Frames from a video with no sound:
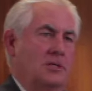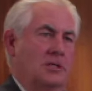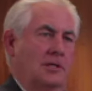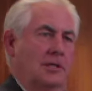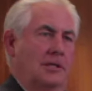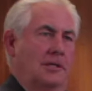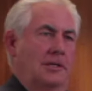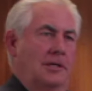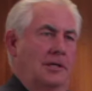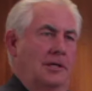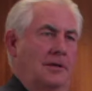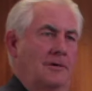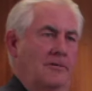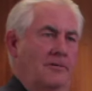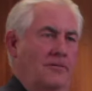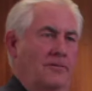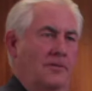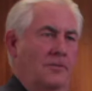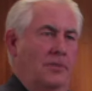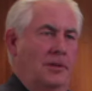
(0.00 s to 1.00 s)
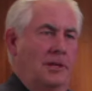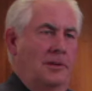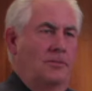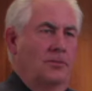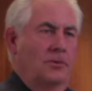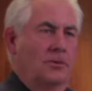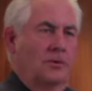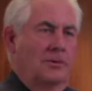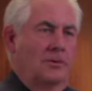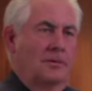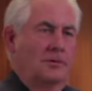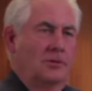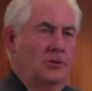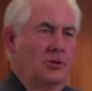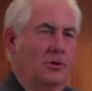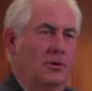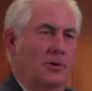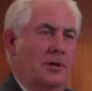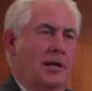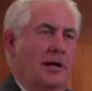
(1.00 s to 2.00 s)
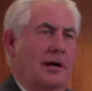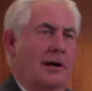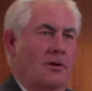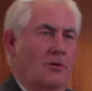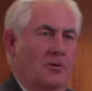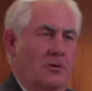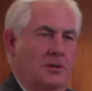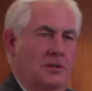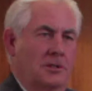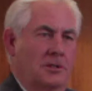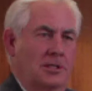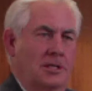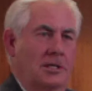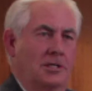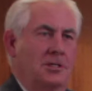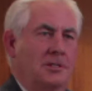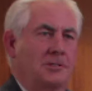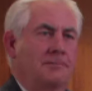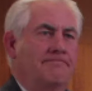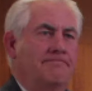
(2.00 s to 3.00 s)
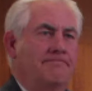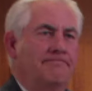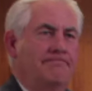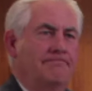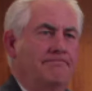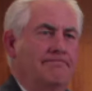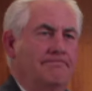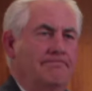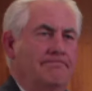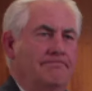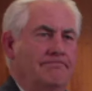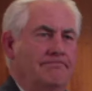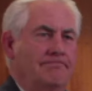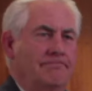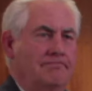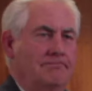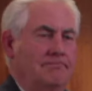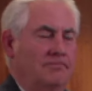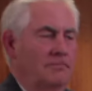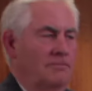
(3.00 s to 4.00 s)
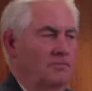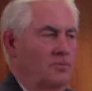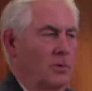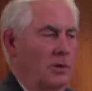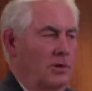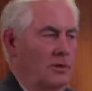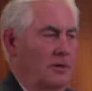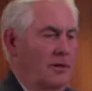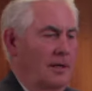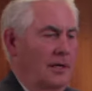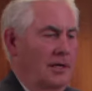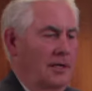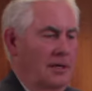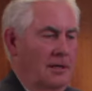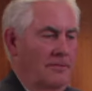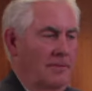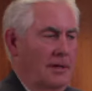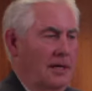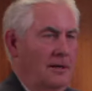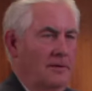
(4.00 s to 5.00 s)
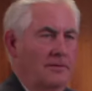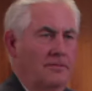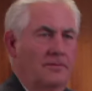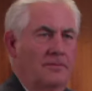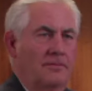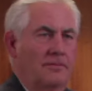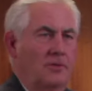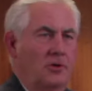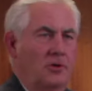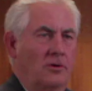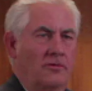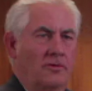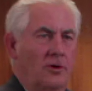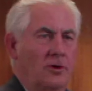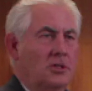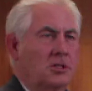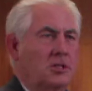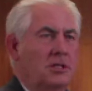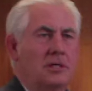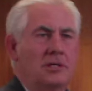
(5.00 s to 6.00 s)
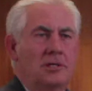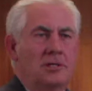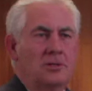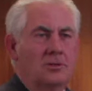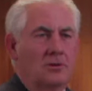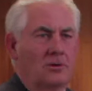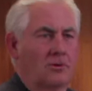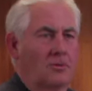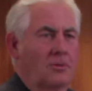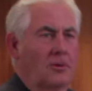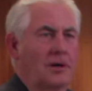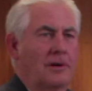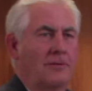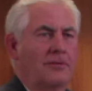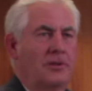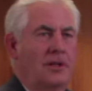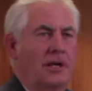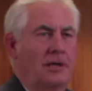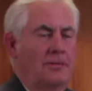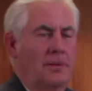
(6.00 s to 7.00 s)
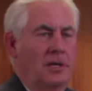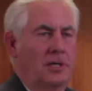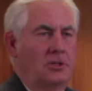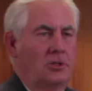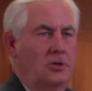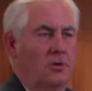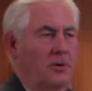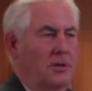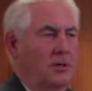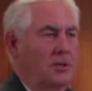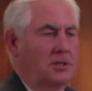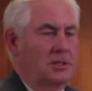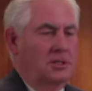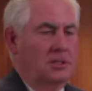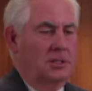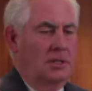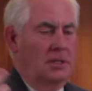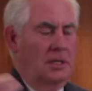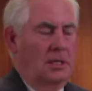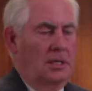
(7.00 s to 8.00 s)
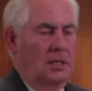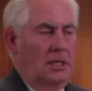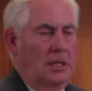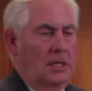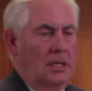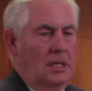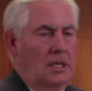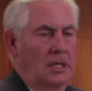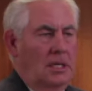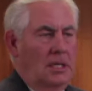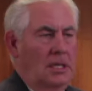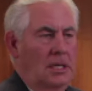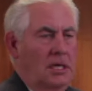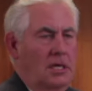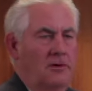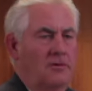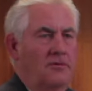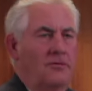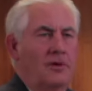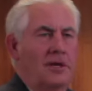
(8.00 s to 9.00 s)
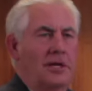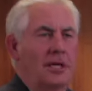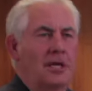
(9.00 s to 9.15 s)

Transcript: Many of the challenges that we face today arise out of conflict, conflict which our society has difficulty resolving.